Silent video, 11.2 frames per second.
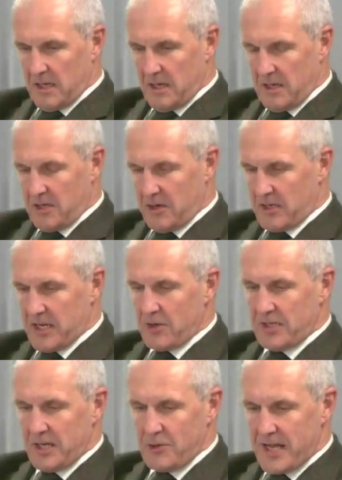you know, no,
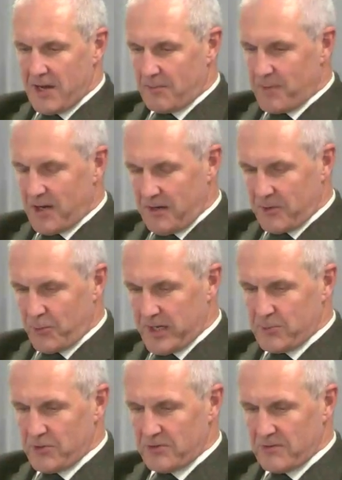no doubt Pathway
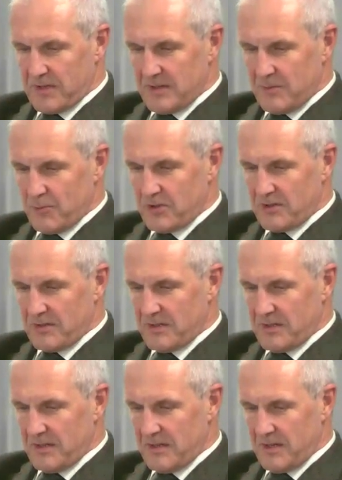would would
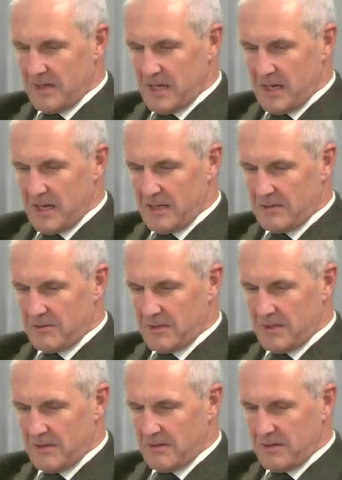uh,
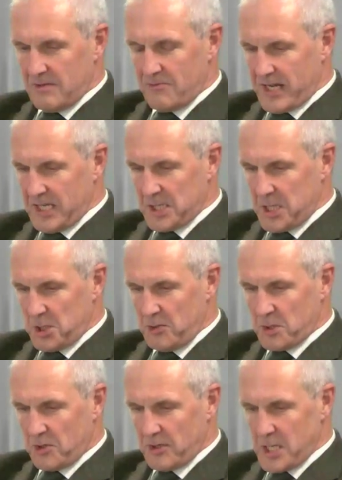raise
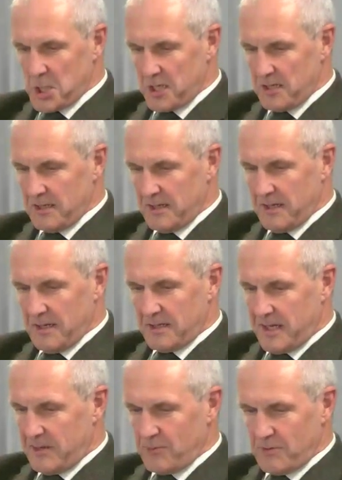issues on Escher.
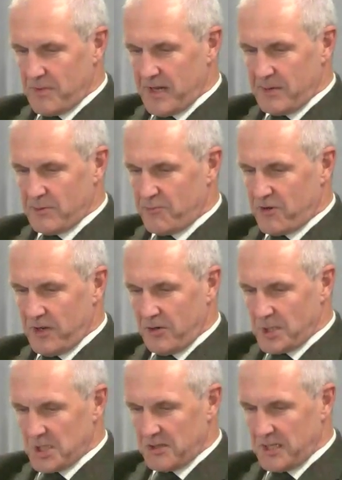They would they would
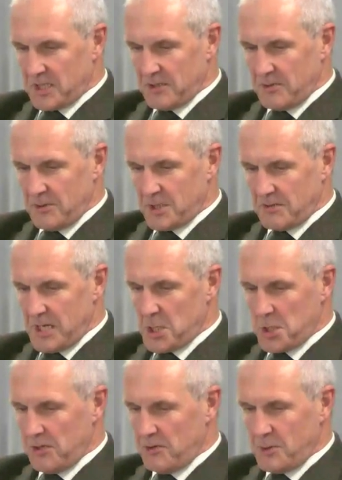prioritise those
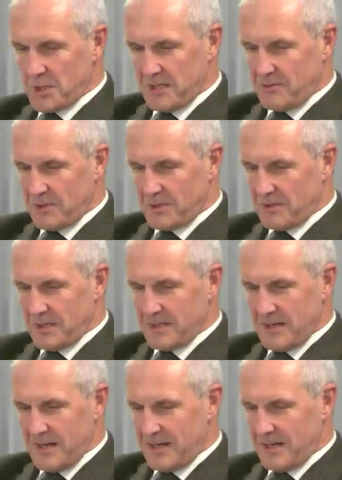issues. They would
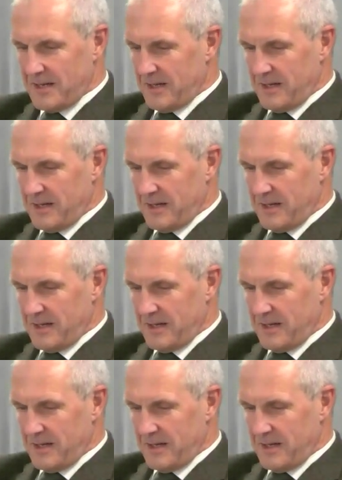uh,